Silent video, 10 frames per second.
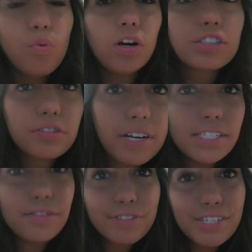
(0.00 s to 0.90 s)
watch the
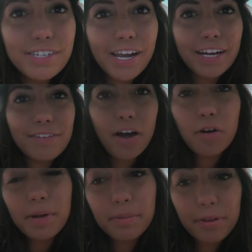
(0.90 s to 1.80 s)
rest of season eight of How
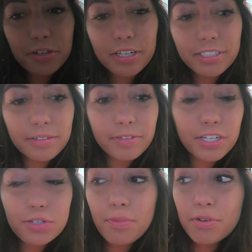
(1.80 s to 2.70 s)
I Met Your Mother because I
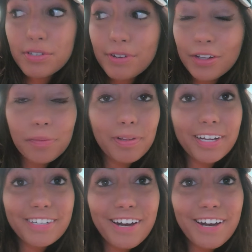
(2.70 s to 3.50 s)
finished most of it on the plane